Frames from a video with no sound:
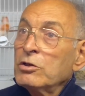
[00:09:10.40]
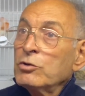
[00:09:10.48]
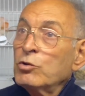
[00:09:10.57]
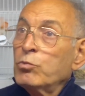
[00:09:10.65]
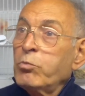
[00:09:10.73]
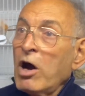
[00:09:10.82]

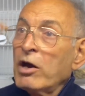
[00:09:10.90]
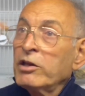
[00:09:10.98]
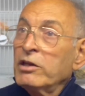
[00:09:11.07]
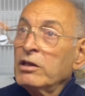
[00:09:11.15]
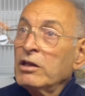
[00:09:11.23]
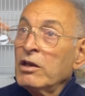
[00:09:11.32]
you
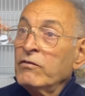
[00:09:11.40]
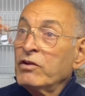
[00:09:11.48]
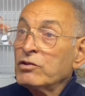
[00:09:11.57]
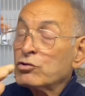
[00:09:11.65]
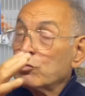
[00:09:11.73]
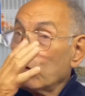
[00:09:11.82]
buy, if
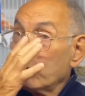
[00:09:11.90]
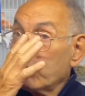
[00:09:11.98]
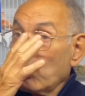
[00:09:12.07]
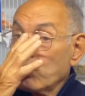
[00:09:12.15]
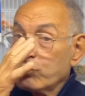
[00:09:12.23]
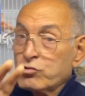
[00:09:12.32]
it's got
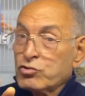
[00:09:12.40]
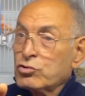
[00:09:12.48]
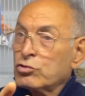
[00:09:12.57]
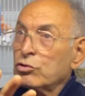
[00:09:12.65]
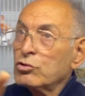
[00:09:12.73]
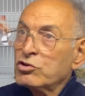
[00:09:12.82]

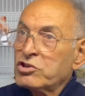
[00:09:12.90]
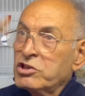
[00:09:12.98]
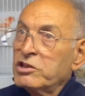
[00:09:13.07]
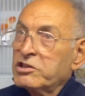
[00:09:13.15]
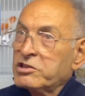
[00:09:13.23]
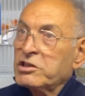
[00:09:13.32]
those
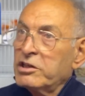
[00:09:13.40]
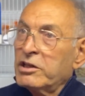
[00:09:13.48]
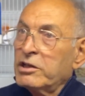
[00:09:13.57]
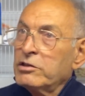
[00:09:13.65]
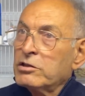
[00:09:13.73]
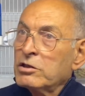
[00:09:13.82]
seeds in
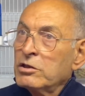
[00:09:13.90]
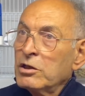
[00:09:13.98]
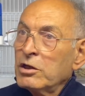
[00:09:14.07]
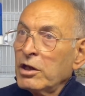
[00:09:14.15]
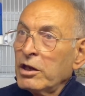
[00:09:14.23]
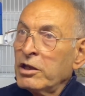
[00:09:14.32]
it
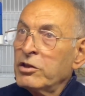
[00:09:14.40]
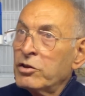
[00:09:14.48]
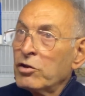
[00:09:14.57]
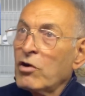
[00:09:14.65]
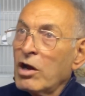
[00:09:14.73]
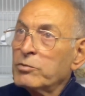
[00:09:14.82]
in
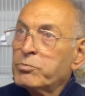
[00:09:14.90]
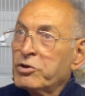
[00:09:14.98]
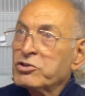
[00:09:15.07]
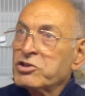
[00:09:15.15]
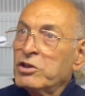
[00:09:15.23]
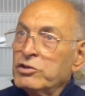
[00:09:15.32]
the right
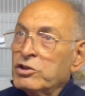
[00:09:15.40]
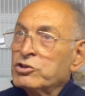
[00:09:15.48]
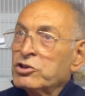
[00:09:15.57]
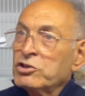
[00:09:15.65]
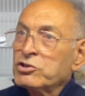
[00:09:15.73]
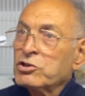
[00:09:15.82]

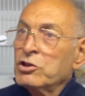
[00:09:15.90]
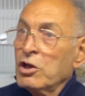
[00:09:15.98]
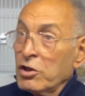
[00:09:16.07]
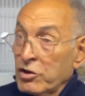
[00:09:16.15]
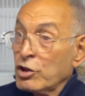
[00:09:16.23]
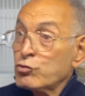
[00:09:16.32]
percentages.
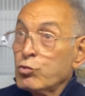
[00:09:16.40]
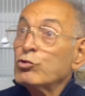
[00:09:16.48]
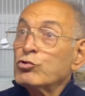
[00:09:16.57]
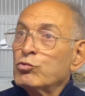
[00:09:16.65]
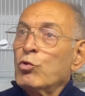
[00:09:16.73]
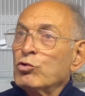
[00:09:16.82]
That's
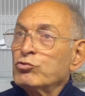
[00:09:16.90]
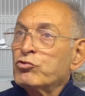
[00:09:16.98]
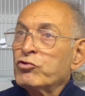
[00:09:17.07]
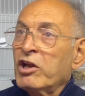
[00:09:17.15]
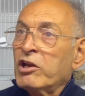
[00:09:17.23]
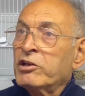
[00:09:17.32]
what you want
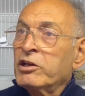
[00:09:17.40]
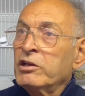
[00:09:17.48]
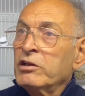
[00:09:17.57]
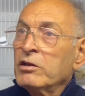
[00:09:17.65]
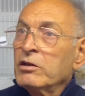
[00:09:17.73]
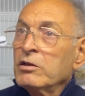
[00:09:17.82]

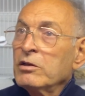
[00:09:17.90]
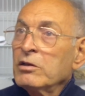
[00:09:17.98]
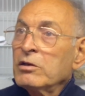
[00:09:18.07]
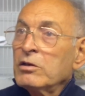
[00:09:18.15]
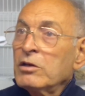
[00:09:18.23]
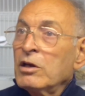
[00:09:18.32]
really,
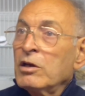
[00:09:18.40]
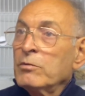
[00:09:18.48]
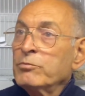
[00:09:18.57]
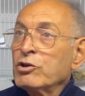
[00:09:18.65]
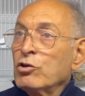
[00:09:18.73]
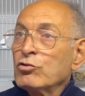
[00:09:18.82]
uh,
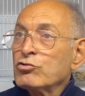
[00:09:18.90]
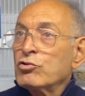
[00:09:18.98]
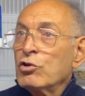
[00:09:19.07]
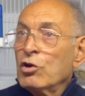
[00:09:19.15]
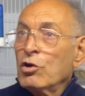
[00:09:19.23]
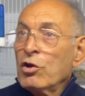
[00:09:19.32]
because
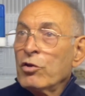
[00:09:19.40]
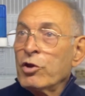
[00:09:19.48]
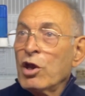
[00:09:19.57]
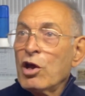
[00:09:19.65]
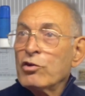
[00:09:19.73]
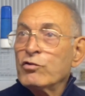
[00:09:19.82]

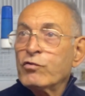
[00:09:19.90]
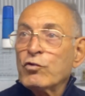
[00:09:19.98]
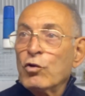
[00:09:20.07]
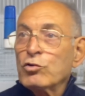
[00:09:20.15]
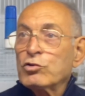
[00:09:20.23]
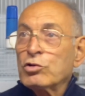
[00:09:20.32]
there you've
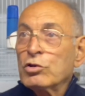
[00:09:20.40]
got